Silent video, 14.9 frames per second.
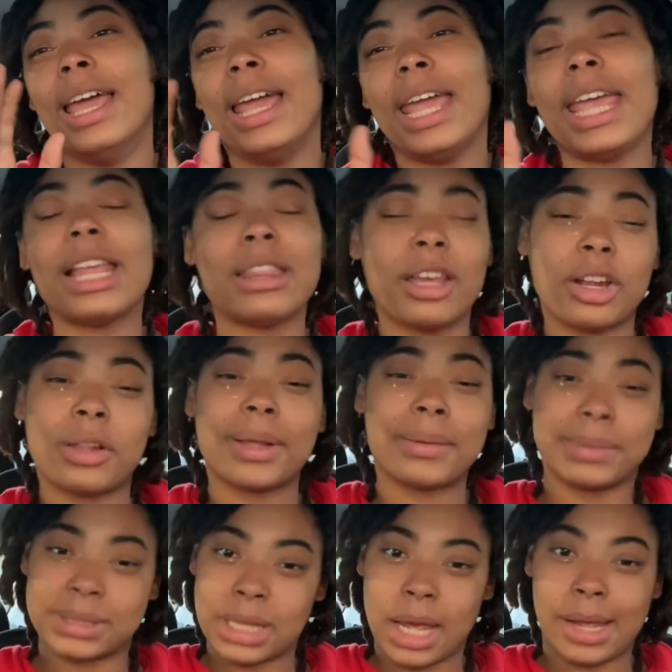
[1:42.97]
He literally
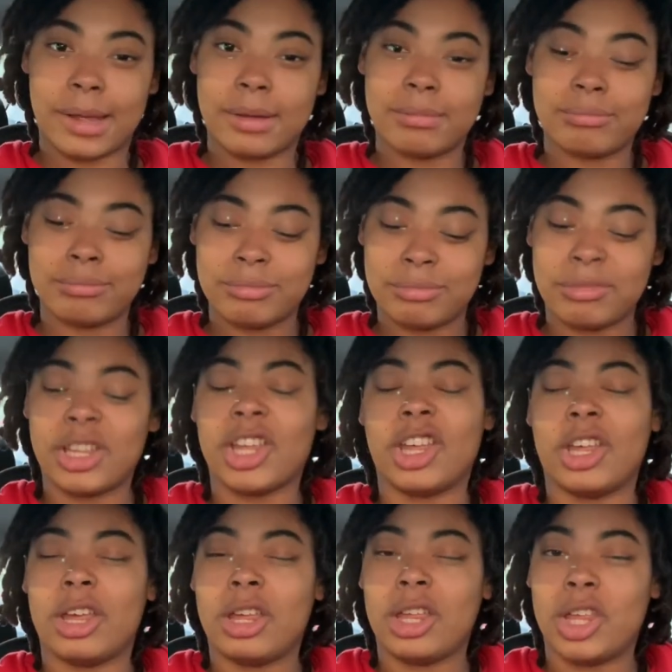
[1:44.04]
was like,
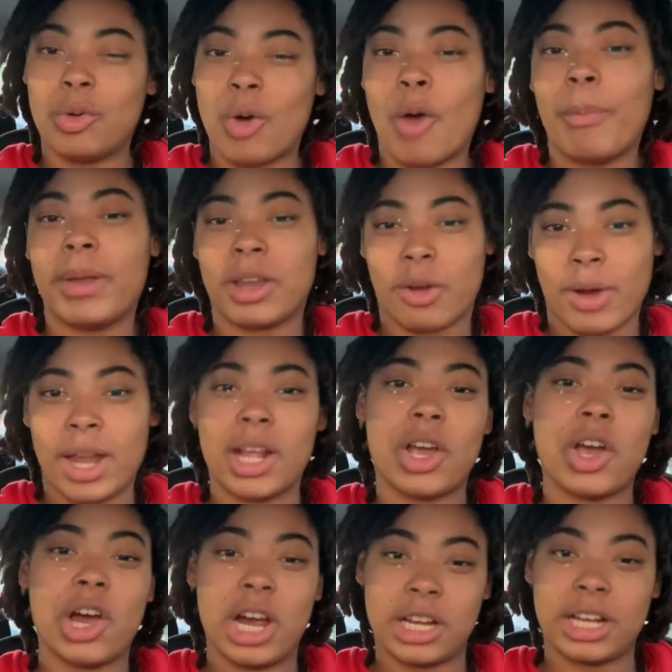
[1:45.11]
you open a credit
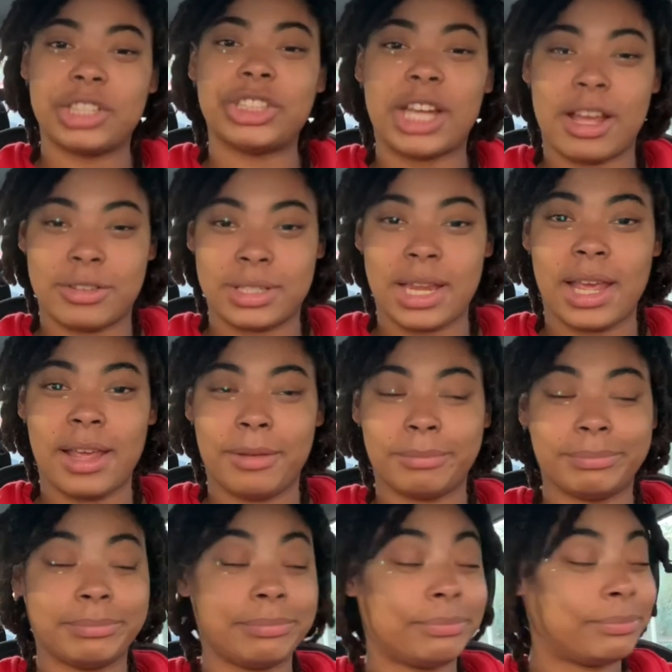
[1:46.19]
card in our child's name
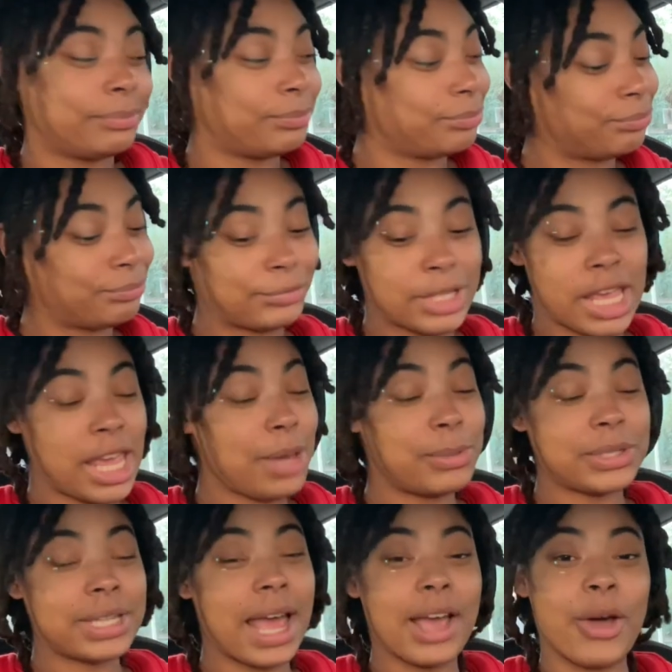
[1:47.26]
he
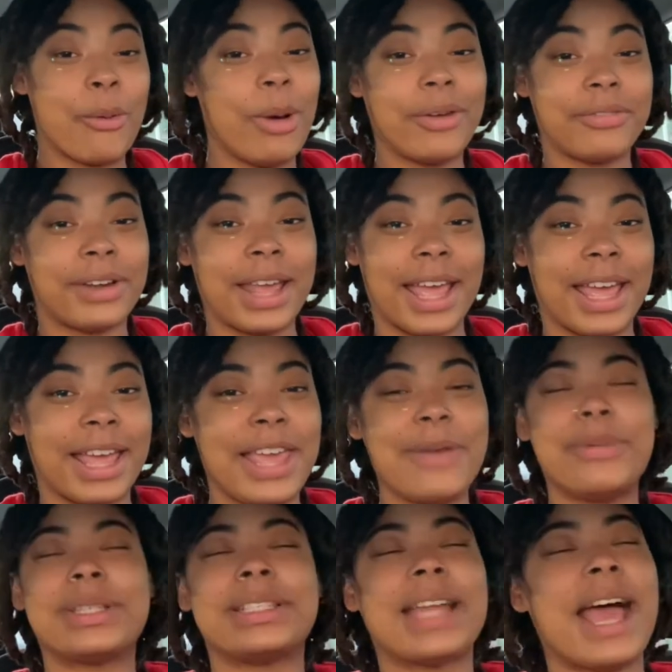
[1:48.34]
was not going for that. He
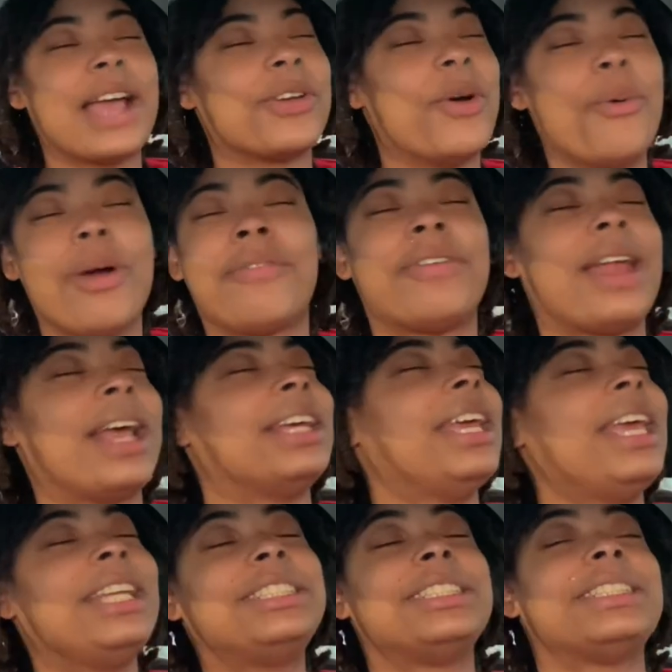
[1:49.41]
was not going for that.
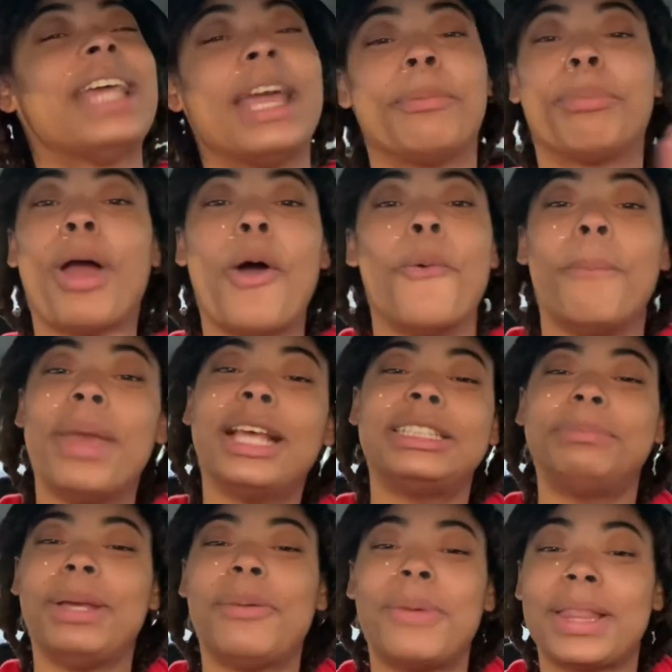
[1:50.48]
He just like, bro, miss
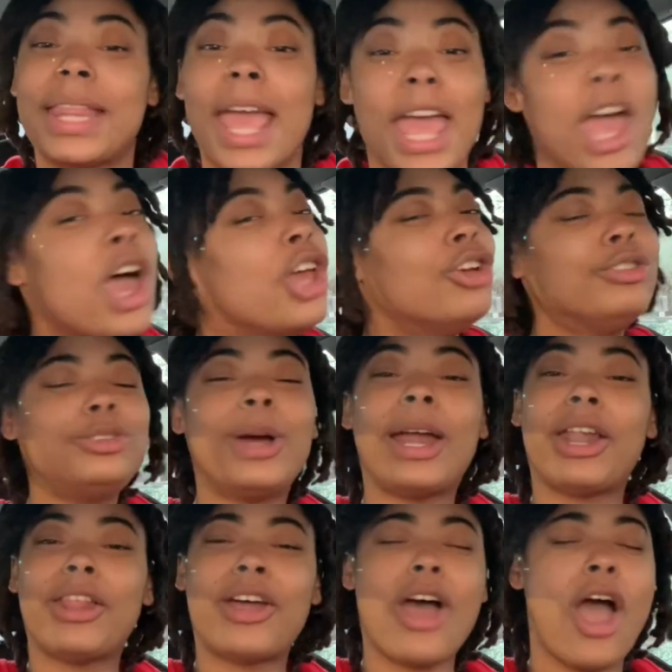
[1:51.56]
me with that. You trying
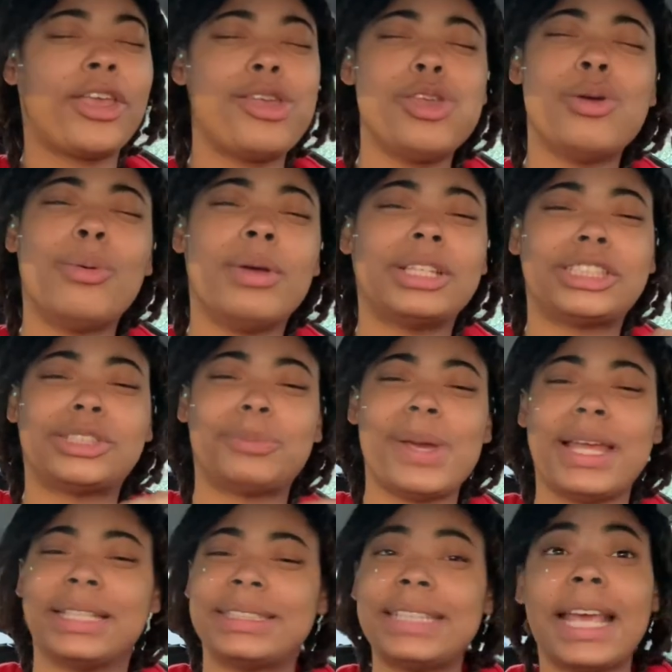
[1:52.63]
to look all cute,
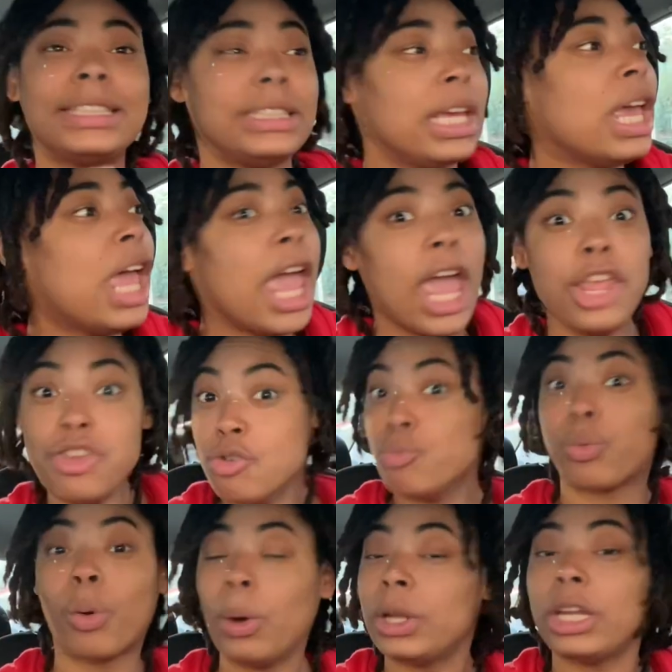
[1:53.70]
sweet, and sexy, and
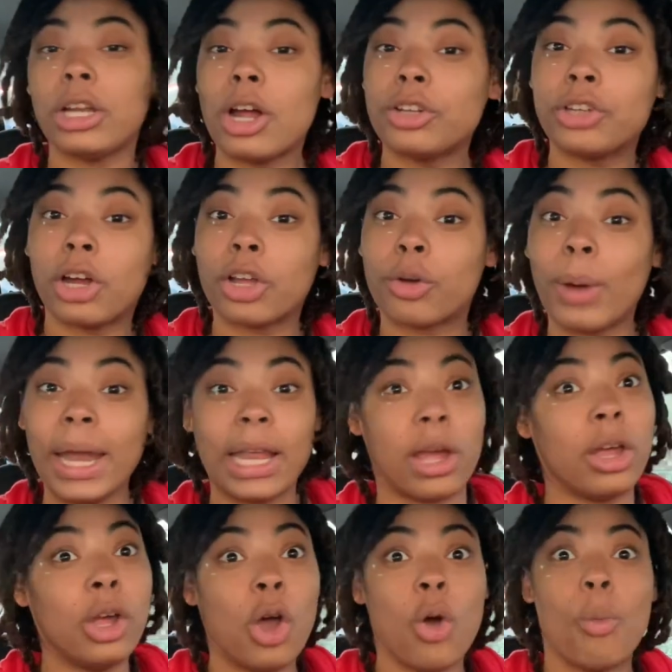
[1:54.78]
you ruining our daughter credit.
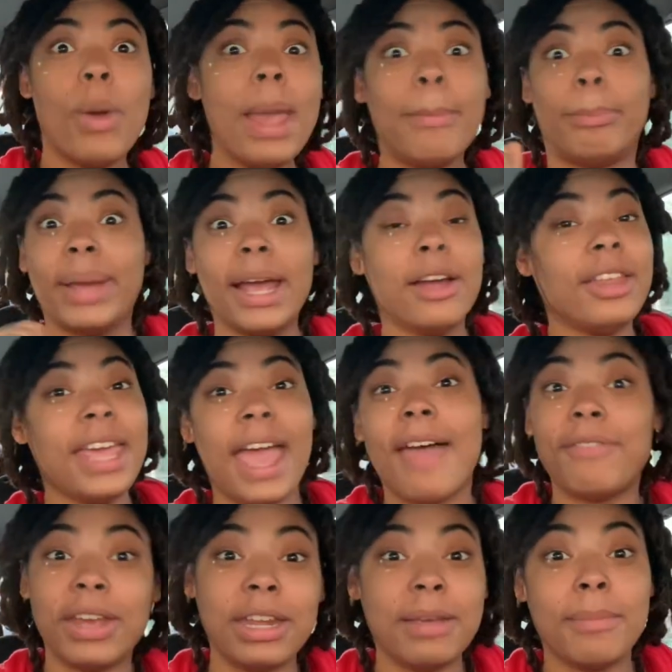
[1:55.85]
We barely have
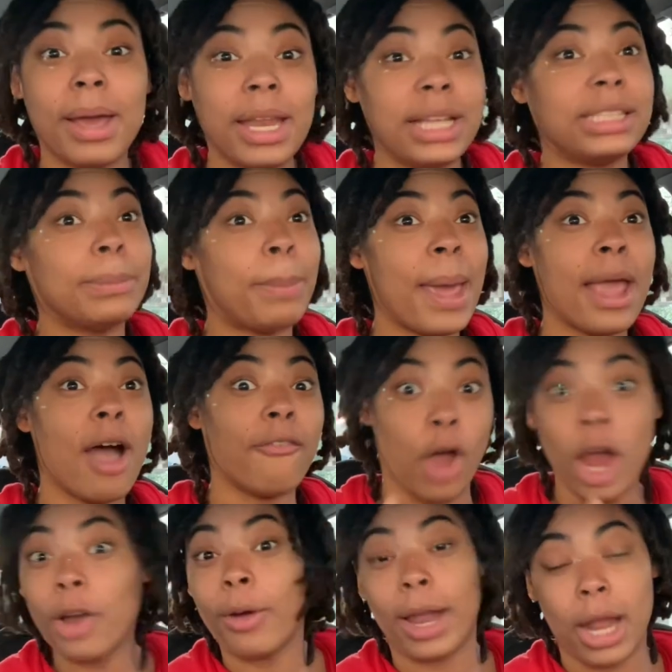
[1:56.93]
any money to pay off
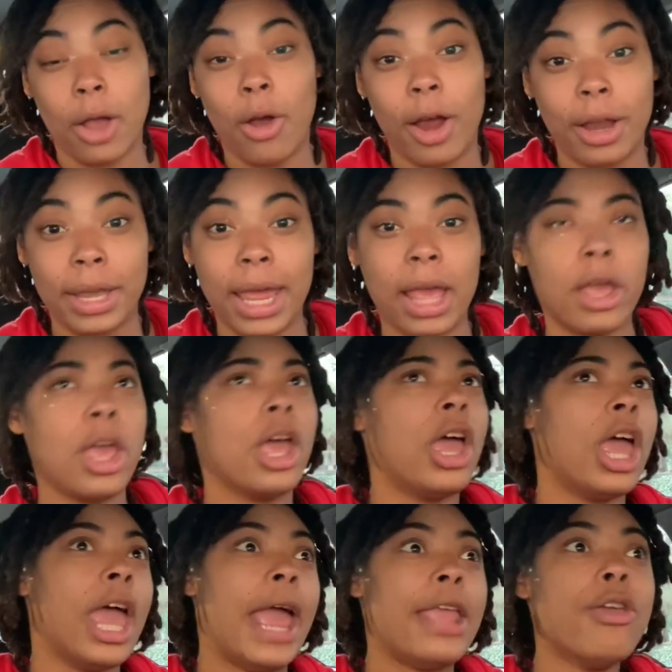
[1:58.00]
our credit card debt,
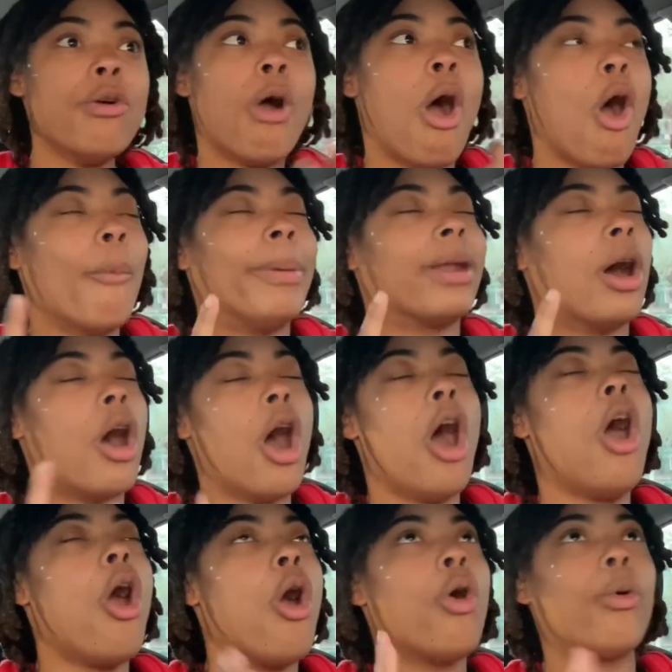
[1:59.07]
and you will open a
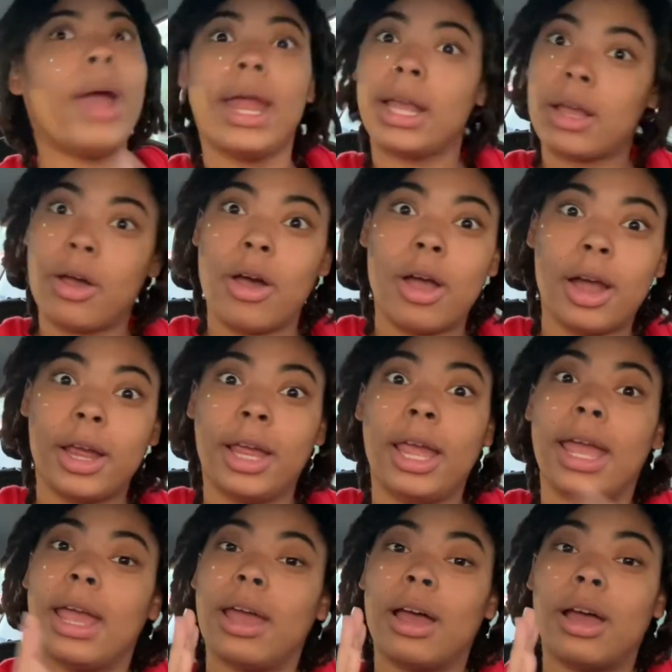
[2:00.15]
whole credit card
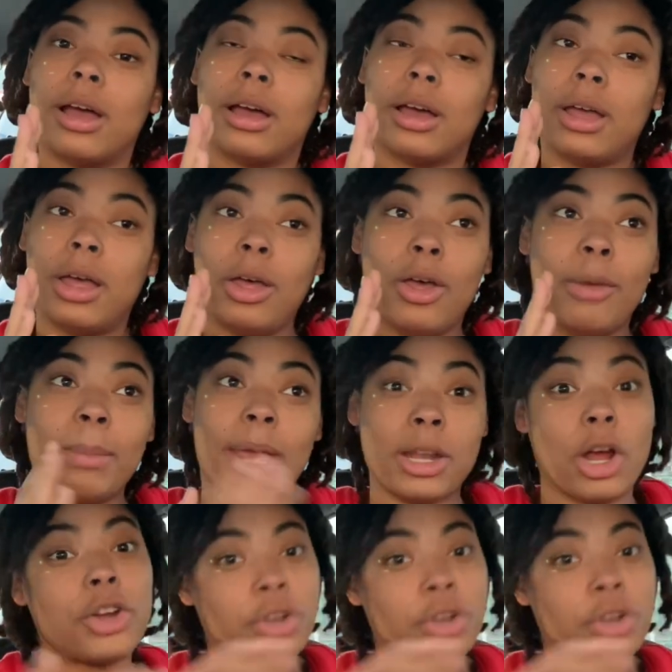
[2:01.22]
um in our